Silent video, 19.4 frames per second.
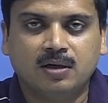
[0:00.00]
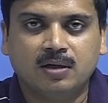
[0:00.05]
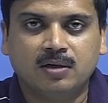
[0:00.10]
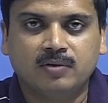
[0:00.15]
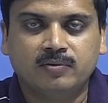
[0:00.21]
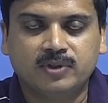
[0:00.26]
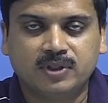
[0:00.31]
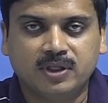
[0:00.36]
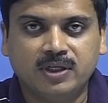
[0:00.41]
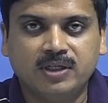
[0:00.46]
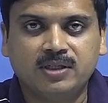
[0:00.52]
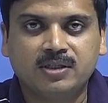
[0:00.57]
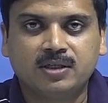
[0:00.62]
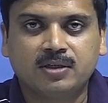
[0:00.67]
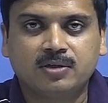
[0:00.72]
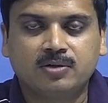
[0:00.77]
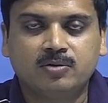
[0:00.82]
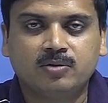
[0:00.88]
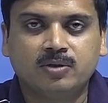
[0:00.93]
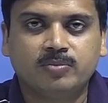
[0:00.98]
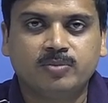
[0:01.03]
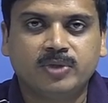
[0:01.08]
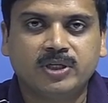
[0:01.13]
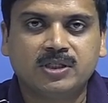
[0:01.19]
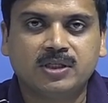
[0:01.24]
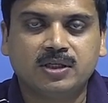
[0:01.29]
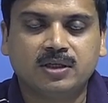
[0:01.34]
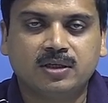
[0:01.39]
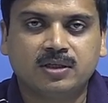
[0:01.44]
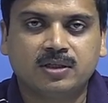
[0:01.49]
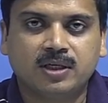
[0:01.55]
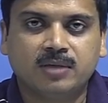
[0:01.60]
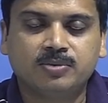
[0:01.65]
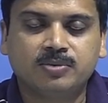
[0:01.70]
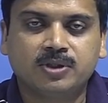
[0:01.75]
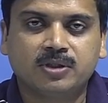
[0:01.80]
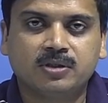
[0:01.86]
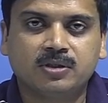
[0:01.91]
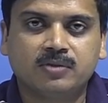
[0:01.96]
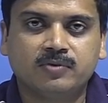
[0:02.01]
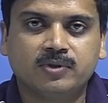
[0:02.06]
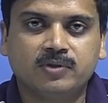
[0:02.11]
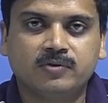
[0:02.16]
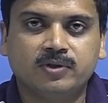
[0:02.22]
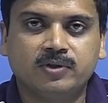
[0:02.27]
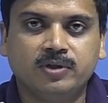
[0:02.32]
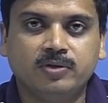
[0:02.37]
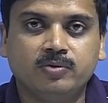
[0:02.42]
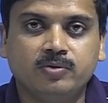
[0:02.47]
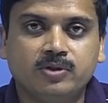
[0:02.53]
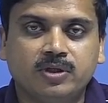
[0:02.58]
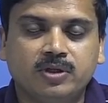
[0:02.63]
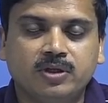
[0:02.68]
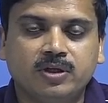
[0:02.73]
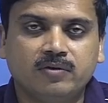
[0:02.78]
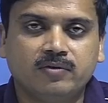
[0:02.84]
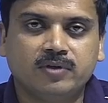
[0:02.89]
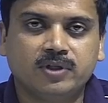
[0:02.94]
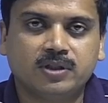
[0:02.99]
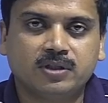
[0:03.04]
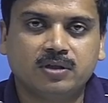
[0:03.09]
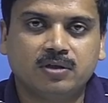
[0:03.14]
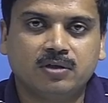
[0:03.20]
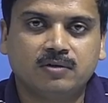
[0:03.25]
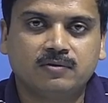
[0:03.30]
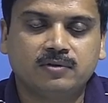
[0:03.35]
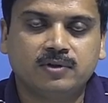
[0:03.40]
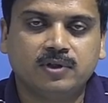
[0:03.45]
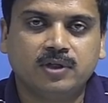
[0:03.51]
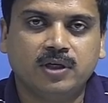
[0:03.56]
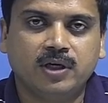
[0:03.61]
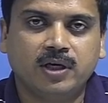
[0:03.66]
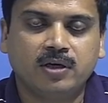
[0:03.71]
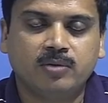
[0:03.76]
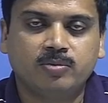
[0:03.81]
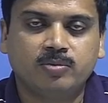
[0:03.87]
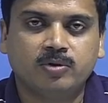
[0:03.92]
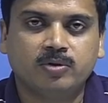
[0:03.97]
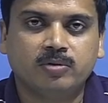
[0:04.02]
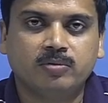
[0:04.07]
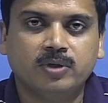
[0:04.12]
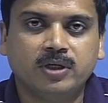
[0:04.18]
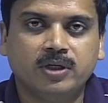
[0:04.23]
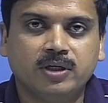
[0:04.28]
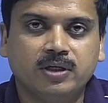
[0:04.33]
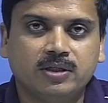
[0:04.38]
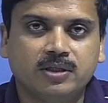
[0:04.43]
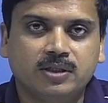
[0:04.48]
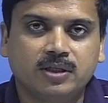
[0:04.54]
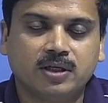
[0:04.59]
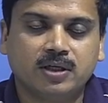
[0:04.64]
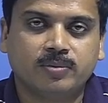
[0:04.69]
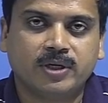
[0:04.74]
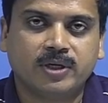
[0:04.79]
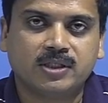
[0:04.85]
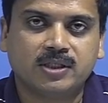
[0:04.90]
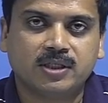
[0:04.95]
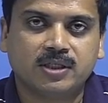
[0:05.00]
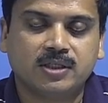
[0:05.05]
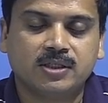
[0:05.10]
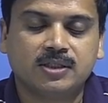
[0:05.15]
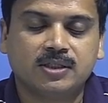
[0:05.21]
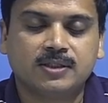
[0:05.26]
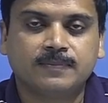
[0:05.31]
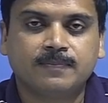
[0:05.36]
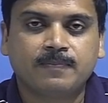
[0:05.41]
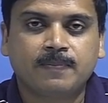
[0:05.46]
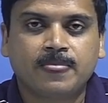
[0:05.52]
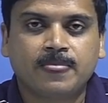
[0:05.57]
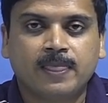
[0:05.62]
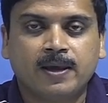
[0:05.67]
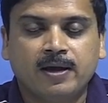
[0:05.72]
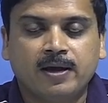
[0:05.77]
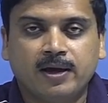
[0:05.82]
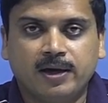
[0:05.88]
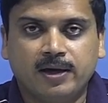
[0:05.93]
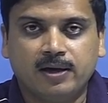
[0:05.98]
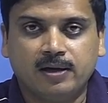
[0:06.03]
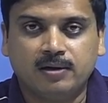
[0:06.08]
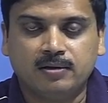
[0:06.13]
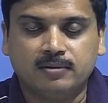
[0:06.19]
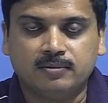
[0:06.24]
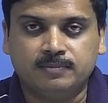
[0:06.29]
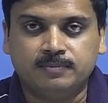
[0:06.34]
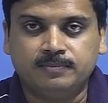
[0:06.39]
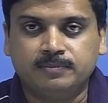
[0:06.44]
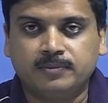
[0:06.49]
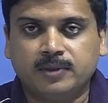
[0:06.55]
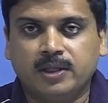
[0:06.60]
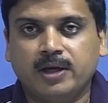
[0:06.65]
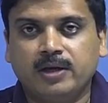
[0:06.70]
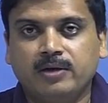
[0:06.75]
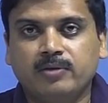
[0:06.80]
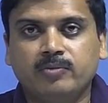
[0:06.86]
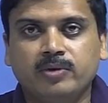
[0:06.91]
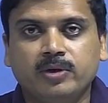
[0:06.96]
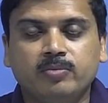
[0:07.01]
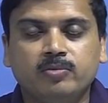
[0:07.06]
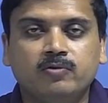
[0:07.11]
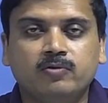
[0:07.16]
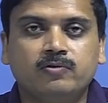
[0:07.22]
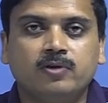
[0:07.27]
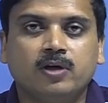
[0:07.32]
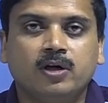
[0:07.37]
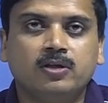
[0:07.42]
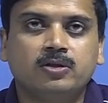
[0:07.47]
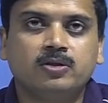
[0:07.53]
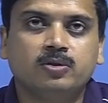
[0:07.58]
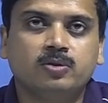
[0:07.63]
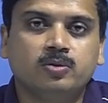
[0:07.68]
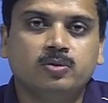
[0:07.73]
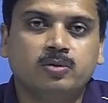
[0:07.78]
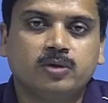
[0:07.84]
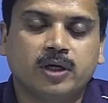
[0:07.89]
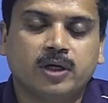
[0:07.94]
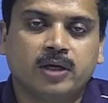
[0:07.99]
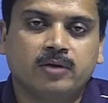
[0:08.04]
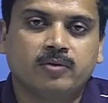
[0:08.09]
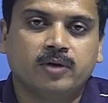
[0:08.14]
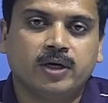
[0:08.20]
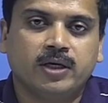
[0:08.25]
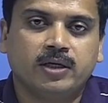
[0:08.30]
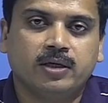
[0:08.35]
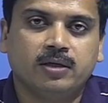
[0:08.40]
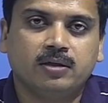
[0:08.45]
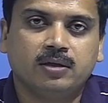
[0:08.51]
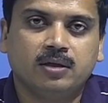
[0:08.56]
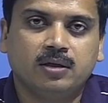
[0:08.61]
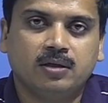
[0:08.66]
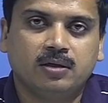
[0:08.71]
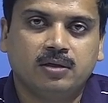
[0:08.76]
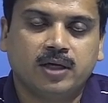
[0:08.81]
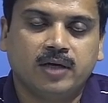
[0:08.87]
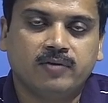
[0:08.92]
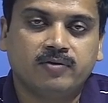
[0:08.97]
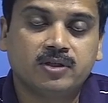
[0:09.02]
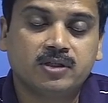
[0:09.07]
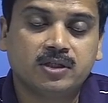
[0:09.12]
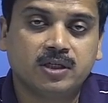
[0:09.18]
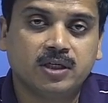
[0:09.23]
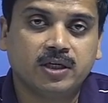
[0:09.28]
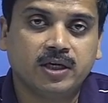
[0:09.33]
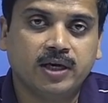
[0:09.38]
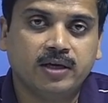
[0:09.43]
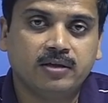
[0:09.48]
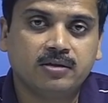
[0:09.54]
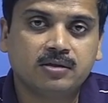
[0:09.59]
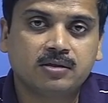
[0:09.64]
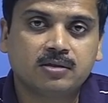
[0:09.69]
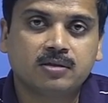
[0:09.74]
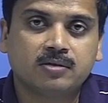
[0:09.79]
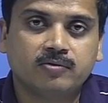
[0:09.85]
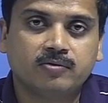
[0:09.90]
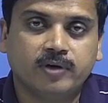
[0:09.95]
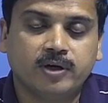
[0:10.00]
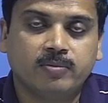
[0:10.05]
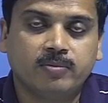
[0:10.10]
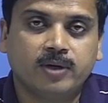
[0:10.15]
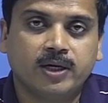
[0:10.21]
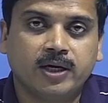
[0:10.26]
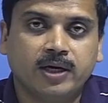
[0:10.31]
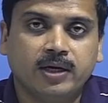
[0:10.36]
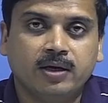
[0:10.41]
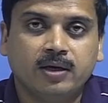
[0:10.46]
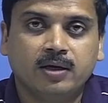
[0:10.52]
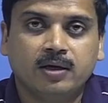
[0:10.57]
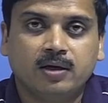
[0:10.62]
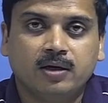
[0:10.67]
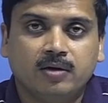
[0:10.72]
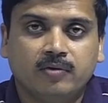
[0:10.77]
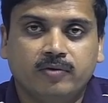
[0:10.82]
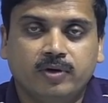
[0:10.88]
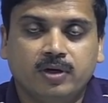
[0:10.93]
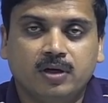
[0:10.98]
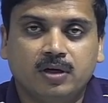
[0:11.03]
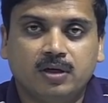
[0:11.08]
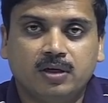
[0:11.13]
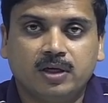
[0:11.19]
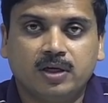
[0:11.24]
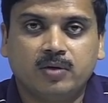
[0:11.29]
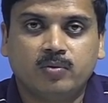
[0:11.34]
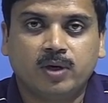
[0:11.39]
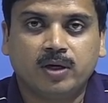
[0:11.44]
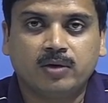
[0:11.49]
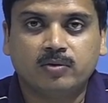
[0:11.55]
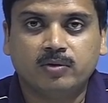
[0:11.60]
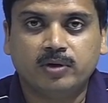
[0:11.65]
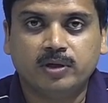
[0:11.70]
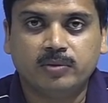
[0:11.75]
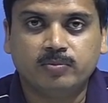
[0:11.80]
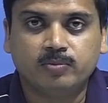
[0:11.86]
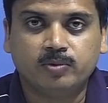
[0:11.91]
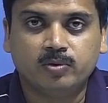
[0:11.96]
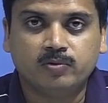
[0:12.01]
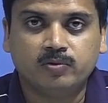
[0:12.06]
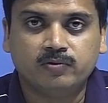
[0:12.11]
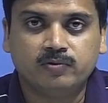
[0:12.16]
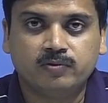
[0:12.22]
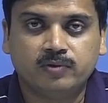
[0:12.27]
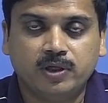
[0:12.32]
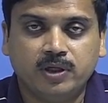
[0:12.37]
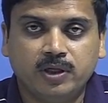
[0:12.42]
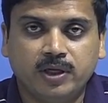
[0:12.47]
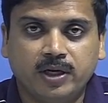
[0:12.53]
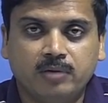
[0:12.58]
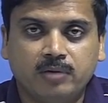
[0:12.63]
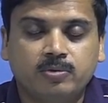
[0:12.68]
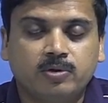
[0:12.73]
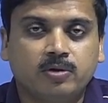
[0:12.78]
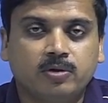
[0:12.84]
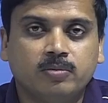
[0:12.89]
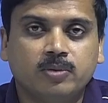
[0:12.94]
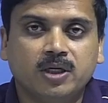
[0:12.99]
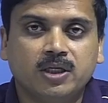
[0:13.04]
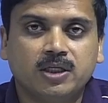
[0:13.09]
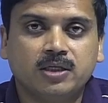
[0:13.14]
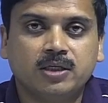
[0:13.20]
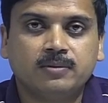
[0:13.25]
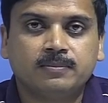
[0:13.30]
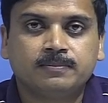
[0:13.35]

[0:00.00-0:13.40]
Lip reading: which leads us to the basic assumptions which we use in derivation of the error probabilities and capacities. And then we moved on to calculating the diversity gains, whereby we learned that one could improve the error probability.